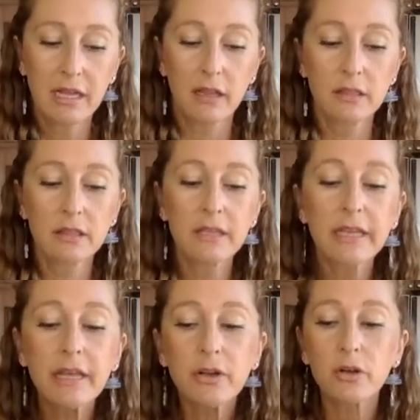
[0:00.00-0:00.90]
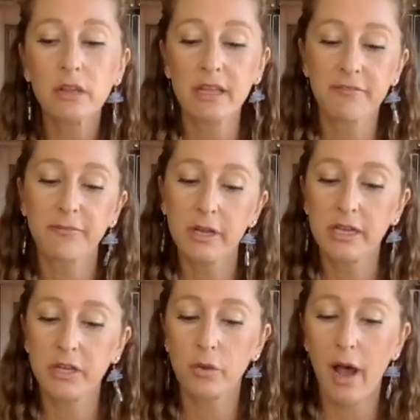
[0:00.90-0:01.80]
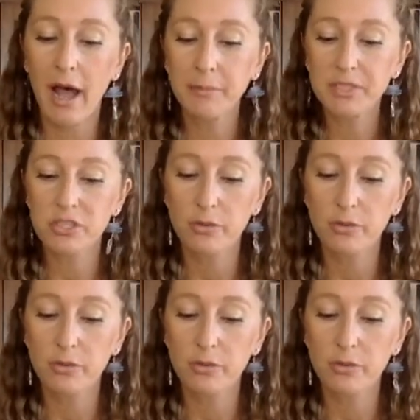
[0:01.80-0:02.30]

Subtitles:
literally freed you up to